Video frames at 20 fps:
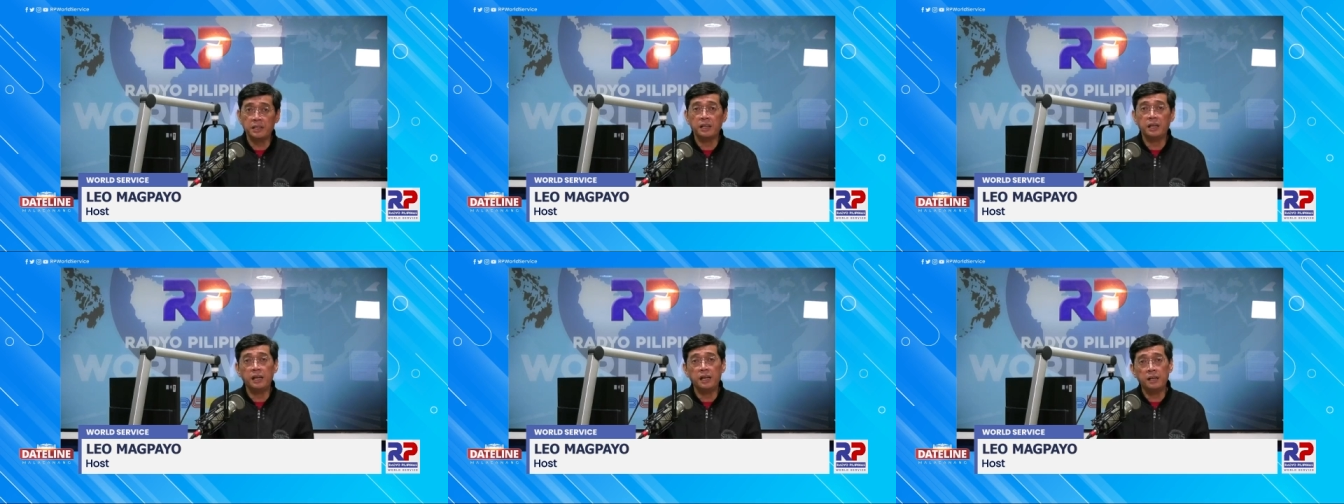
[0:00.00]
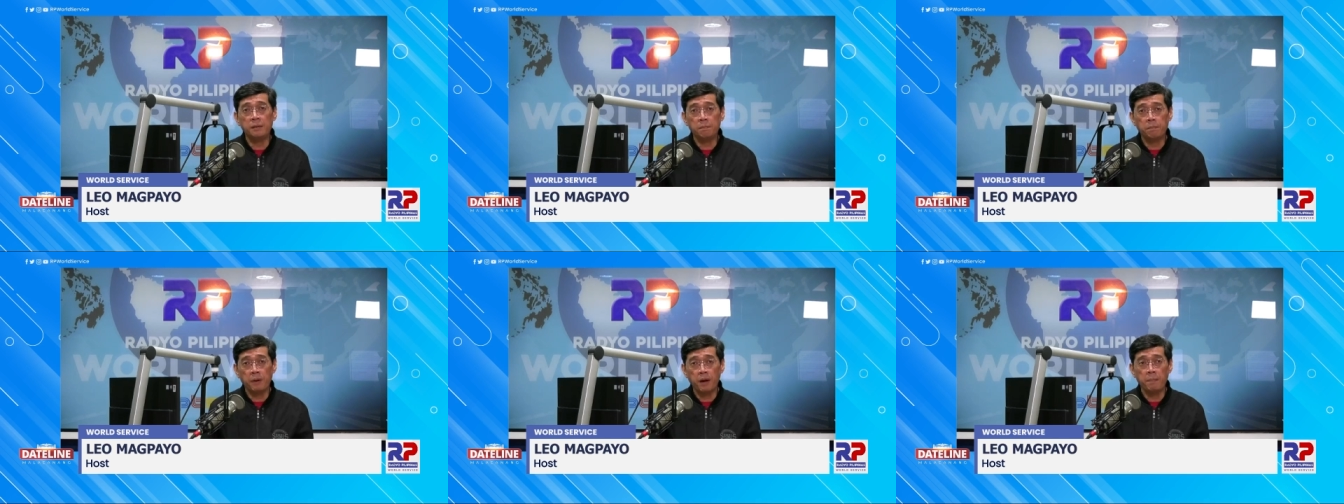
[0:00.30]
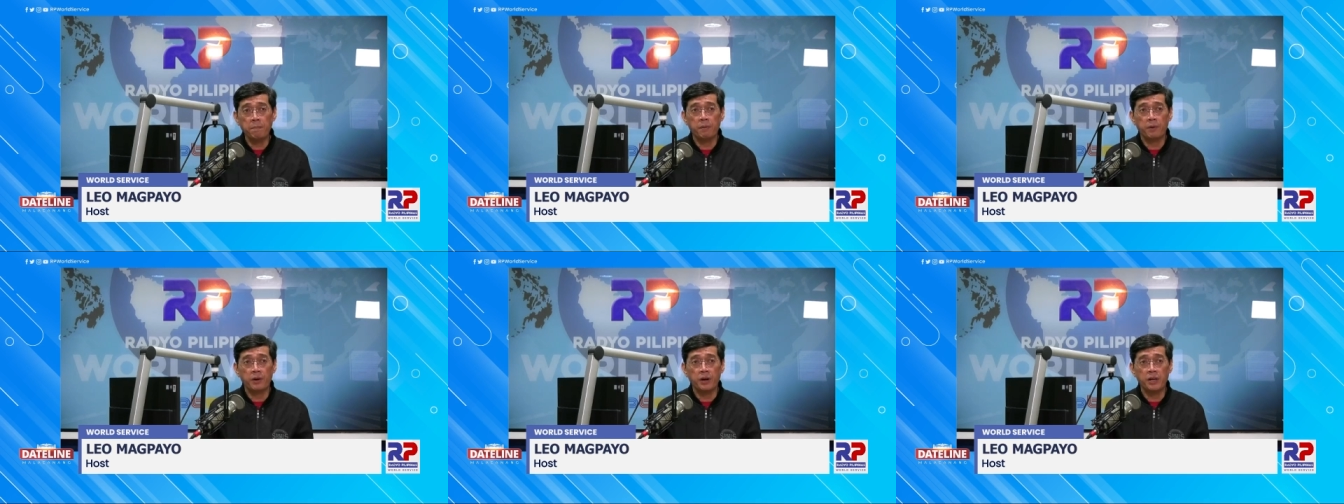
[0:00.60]
in
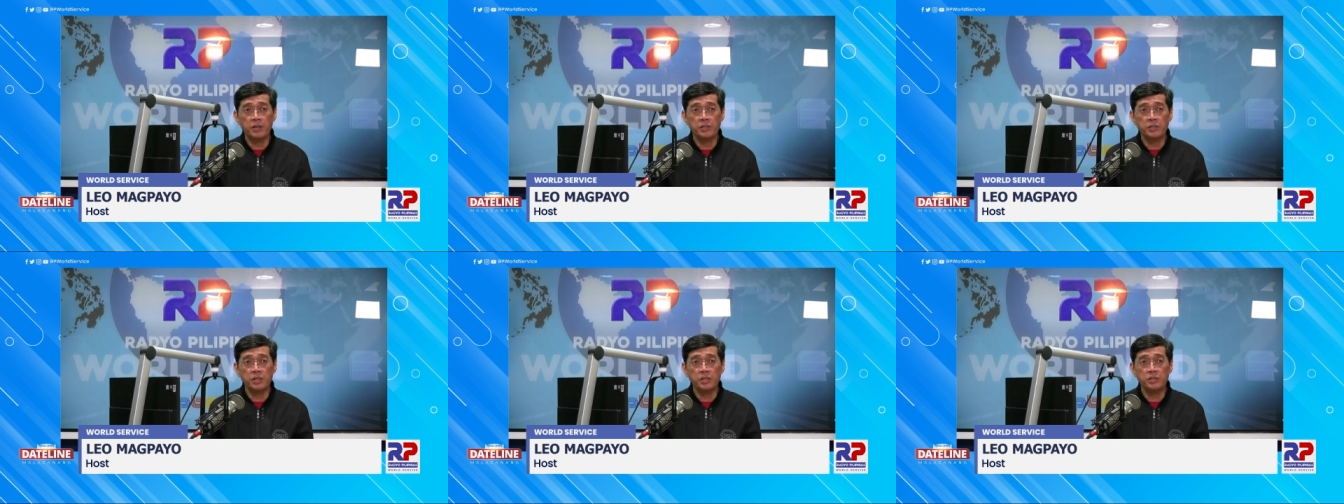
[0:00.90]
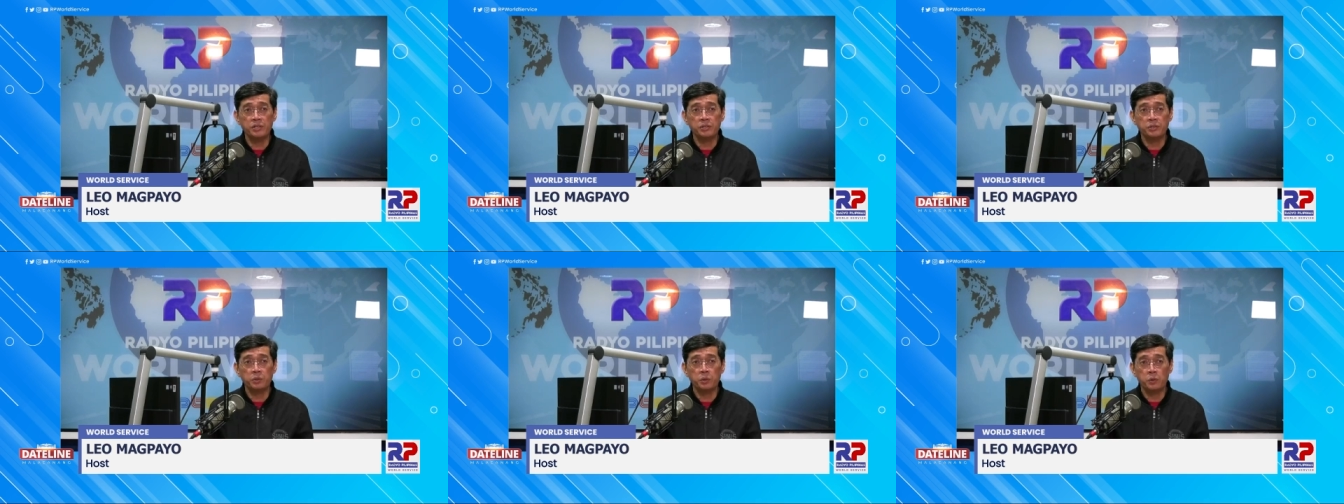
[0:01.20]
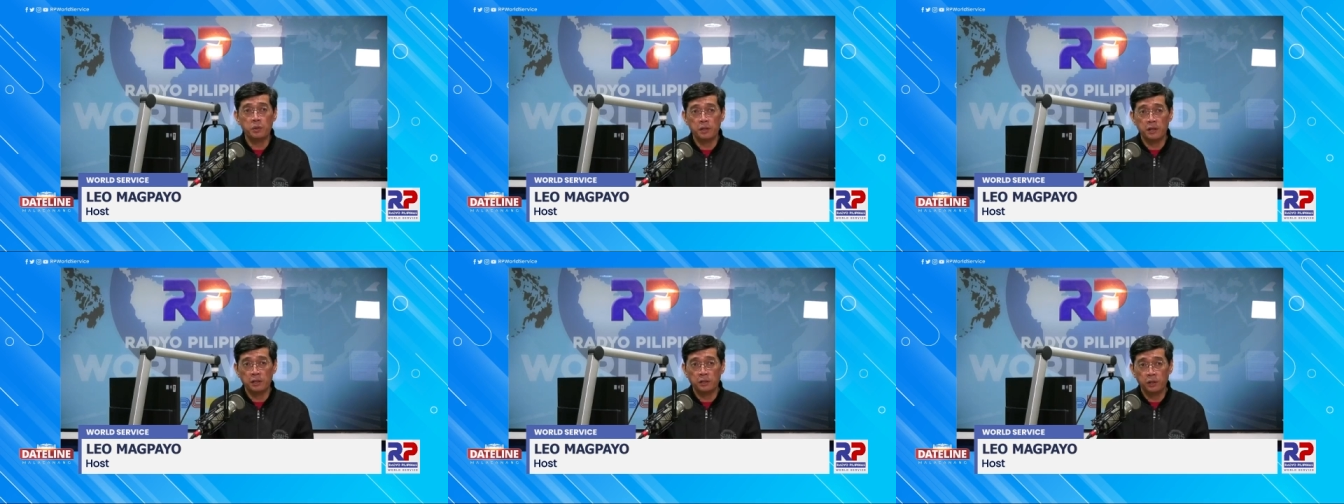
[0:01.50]
preparations to
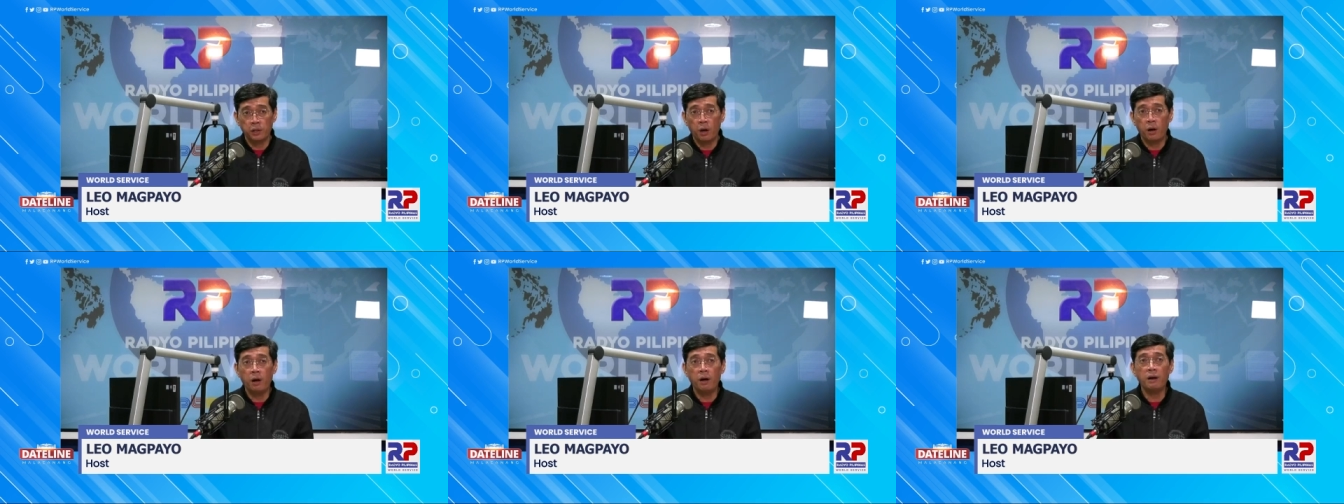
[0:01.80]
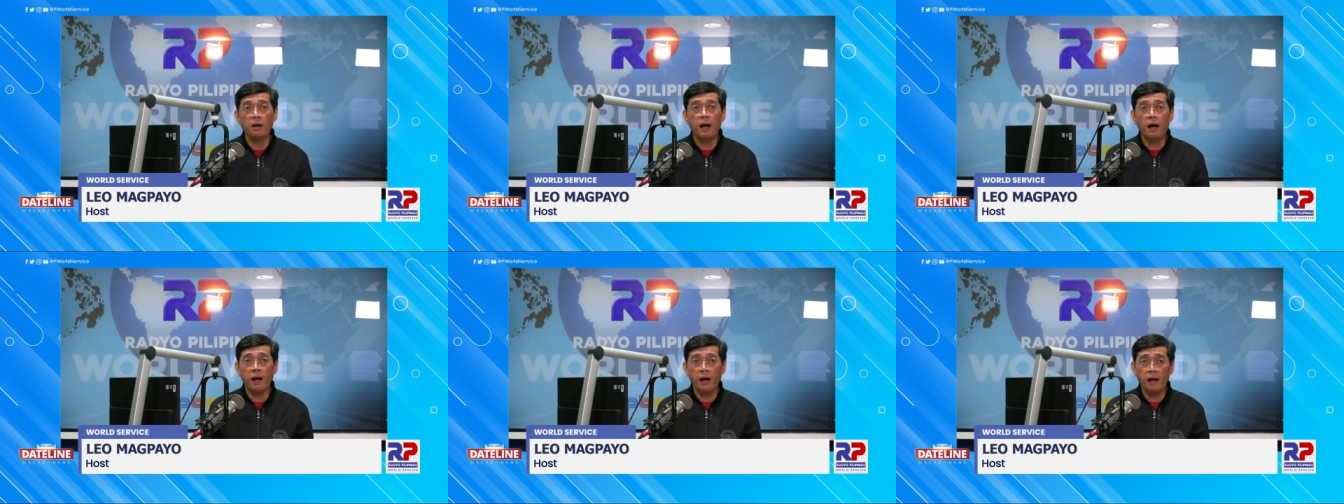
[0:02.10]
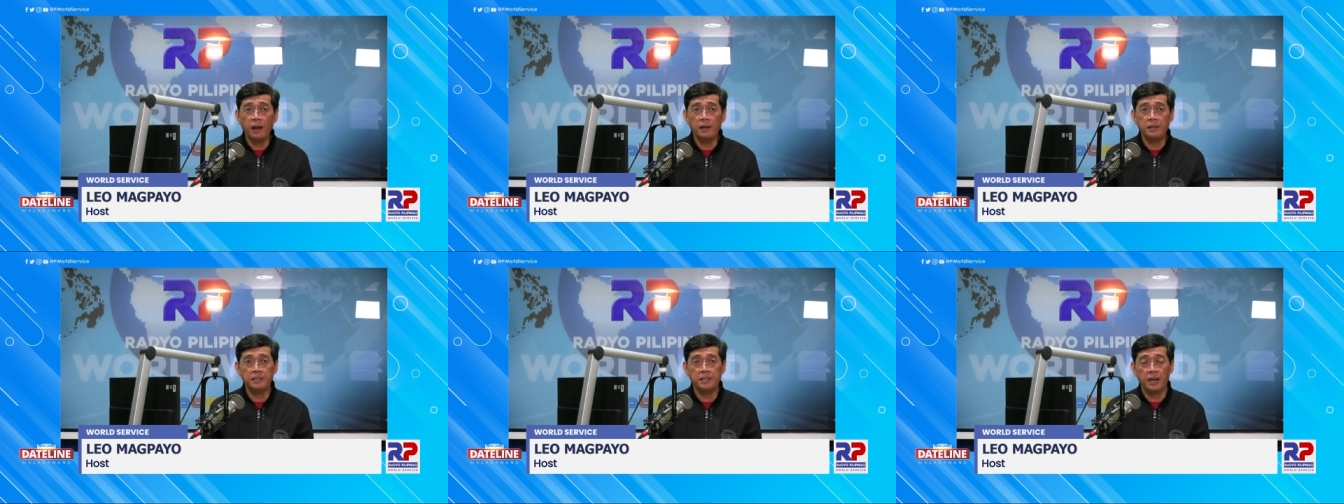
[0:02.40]
the long
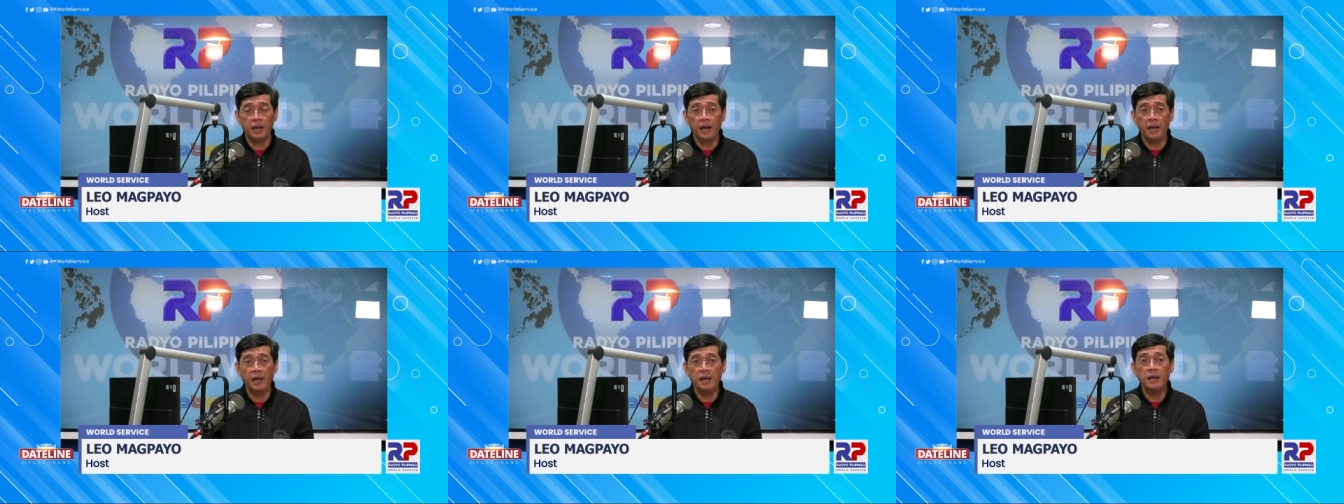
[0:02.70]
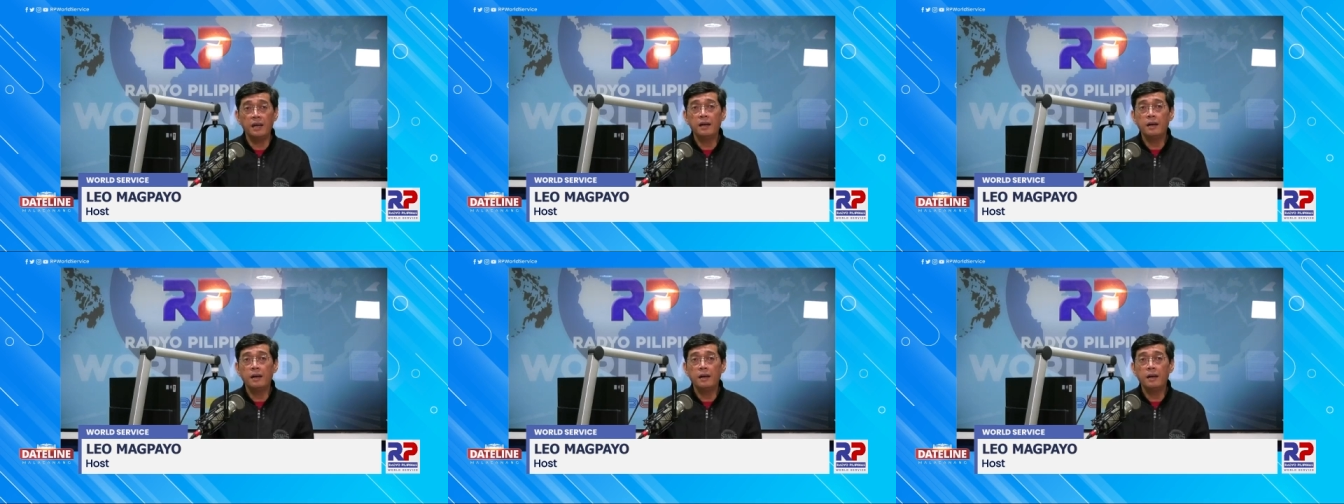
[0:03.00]
holiday,